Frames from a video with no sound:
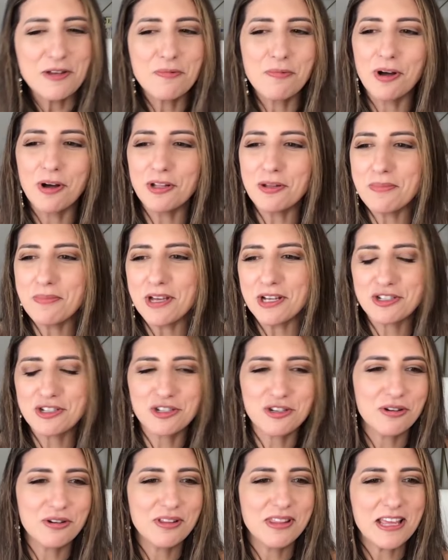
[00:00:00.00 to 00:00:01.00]
you want to make
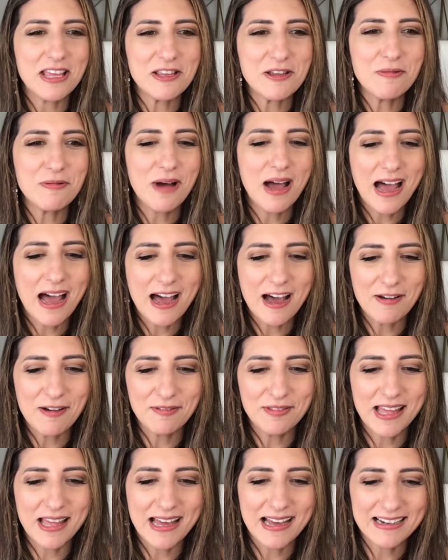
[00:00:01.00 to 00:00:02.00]
sure that you
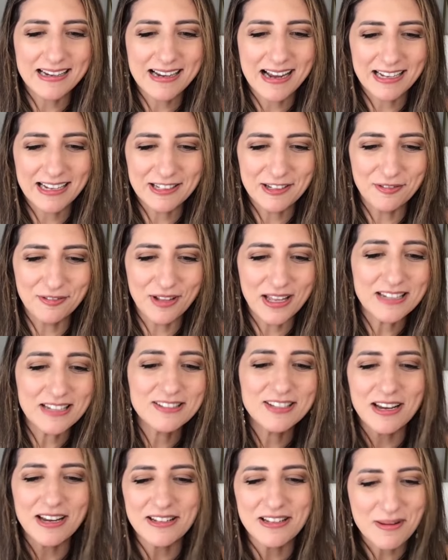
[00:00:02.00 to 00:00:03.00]
have that kind of
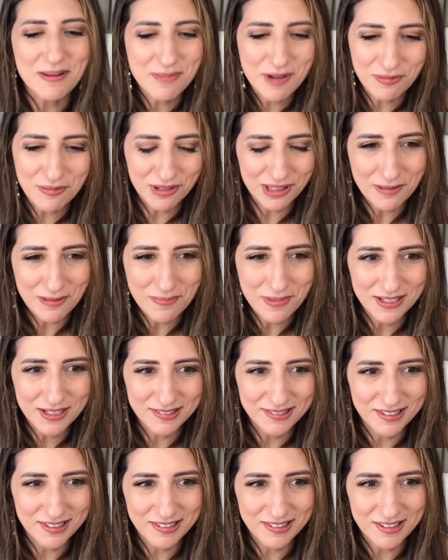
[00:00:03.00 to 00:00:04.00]
like dynamic with the
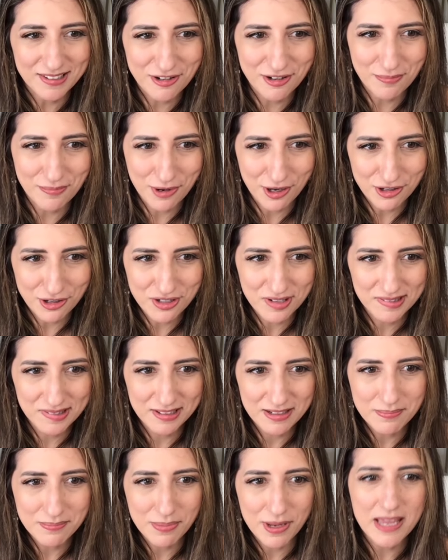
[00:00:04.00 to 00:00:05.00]
pieces that you're
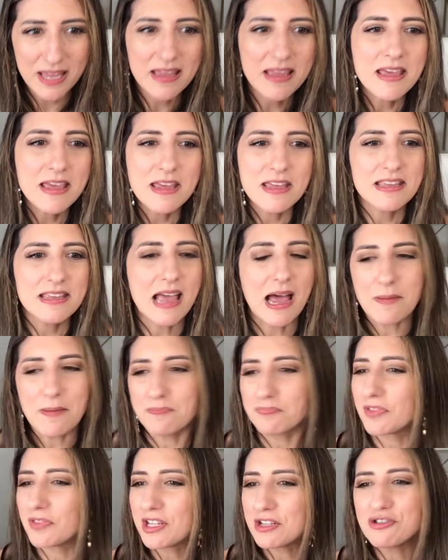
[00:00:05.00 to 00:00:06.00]
purchasing. But yeah,
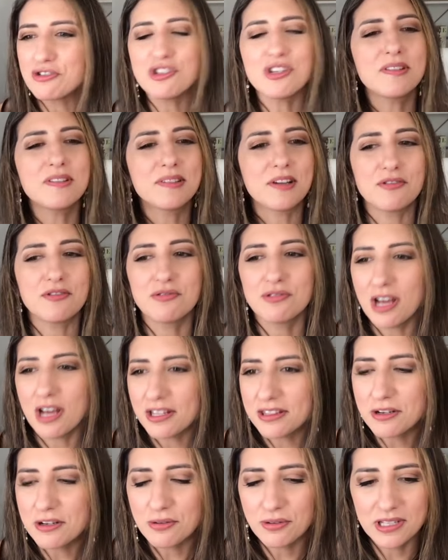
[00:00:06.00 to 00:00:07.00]
jeans are
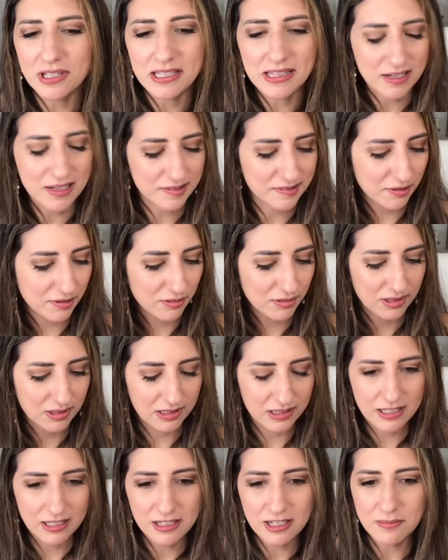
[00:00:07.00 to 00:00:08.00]
not the only thing. So
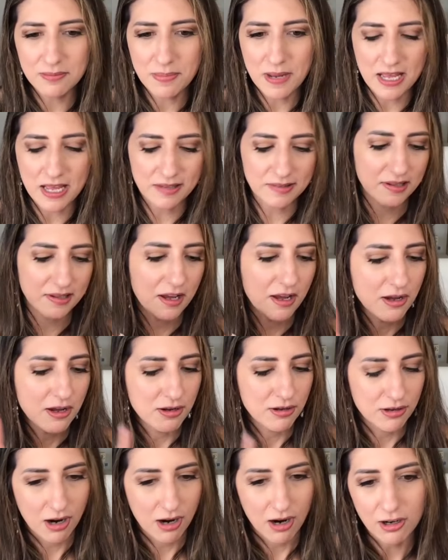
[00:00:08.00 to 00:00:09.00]
linen pants,
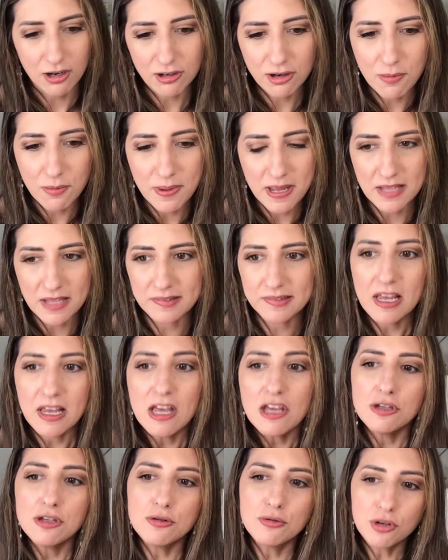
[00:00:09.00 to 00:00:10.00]
cargo pants.
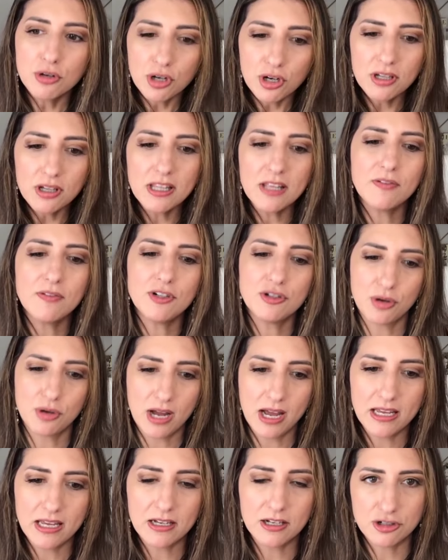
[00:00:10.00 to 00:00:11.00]
You could even
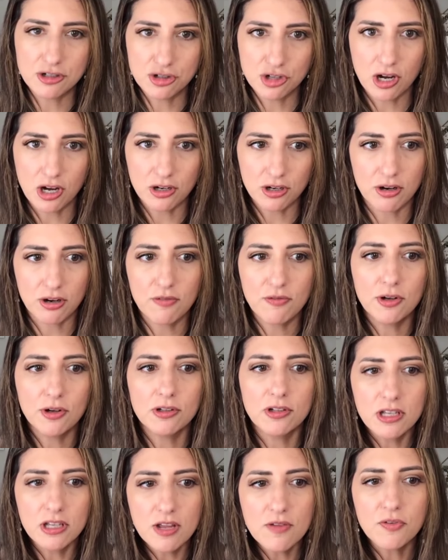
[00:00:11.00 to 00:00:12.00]
try a jogger. If
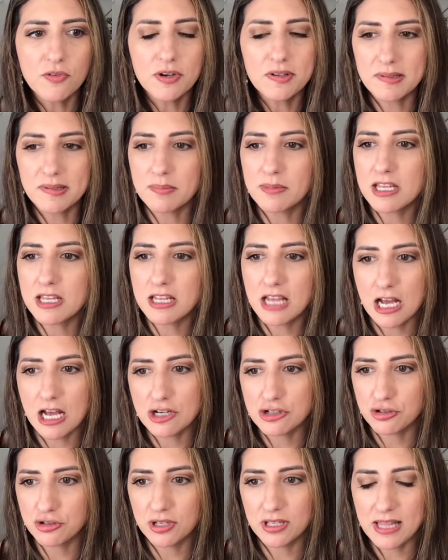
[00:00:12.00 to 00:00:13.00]
you're looking for something
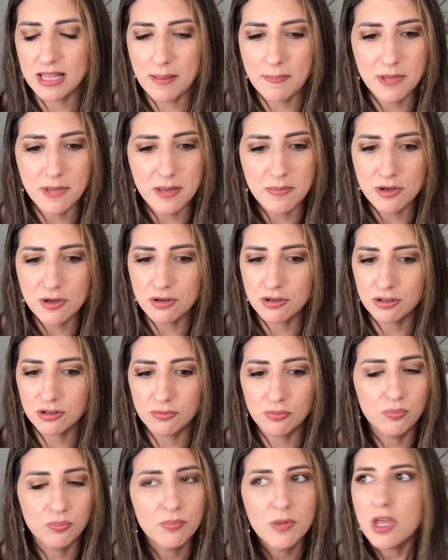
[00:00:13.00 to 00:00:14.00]
casually that maybe you
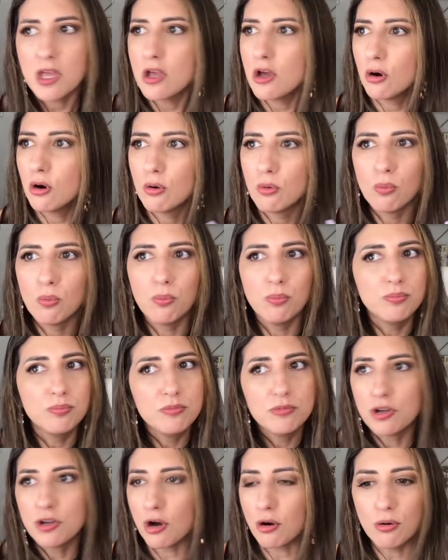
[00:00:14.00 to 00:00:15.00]
could
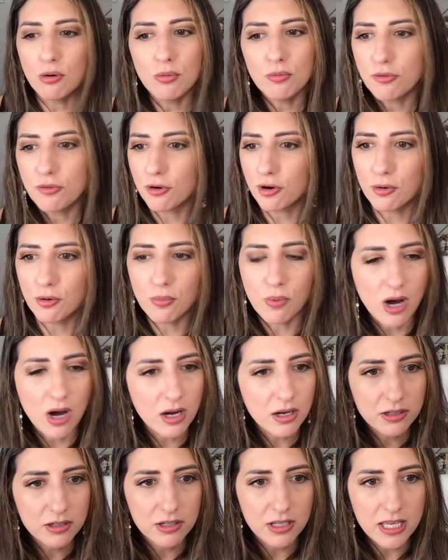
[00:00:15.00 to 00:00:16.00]
go for a
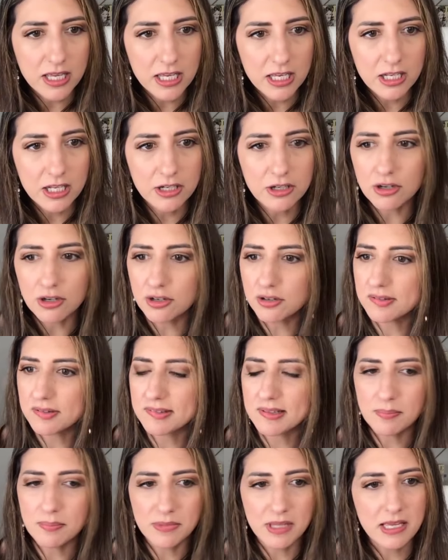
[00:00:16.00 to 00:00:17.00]
walk in or
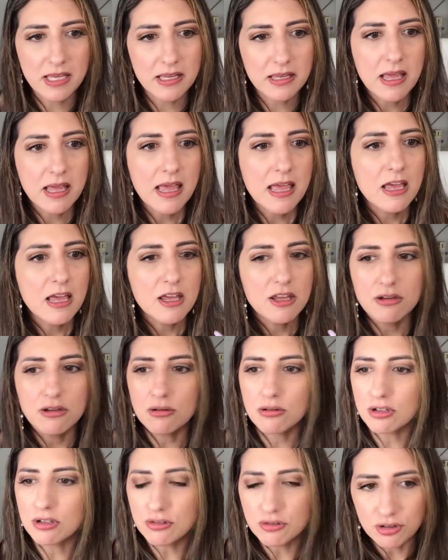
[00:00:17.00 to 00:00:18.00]
something,
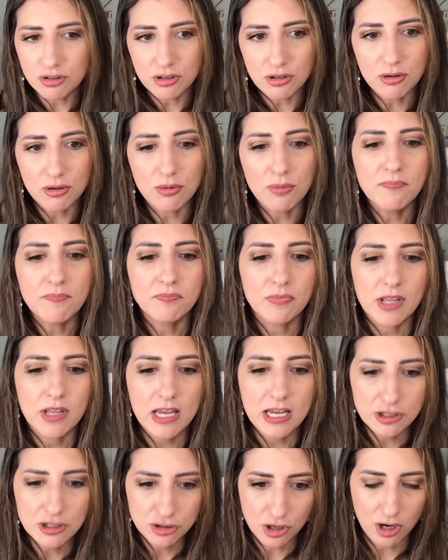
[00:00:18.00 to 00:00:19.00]
you can do
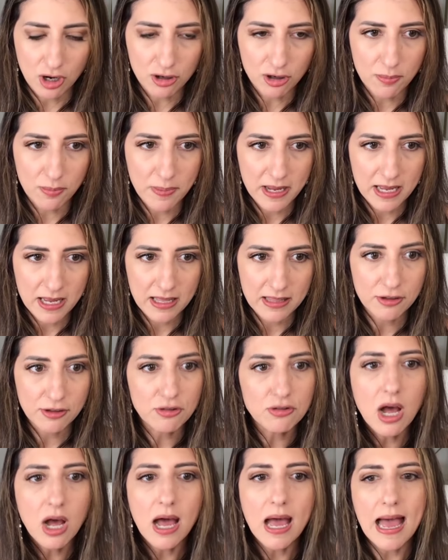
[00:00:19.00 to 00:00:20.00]
a jogger pant.
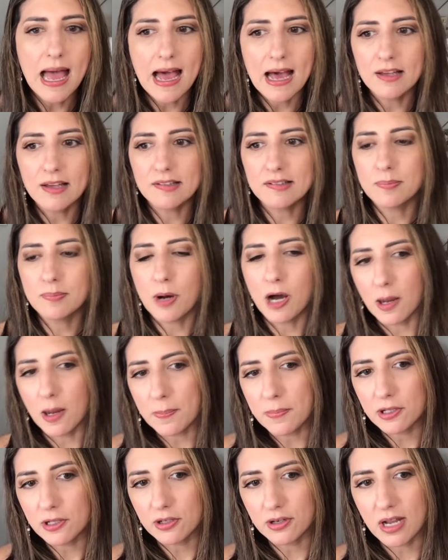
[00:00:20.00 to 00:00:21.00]
They're not as
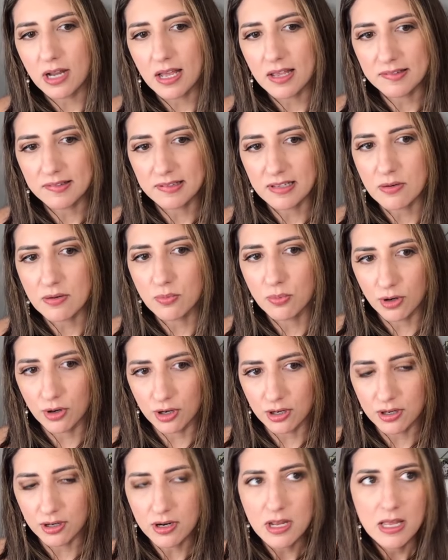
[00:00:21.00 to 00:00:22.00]
popular as they
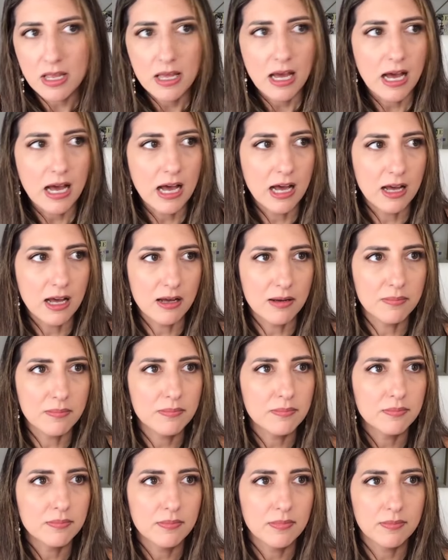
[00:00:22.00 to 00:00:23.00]
were,
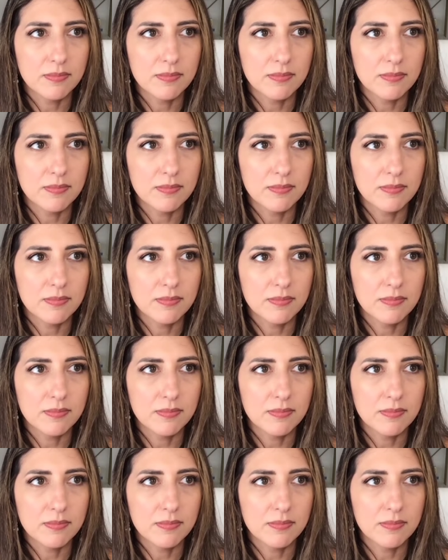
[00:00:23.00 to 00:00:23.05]
um,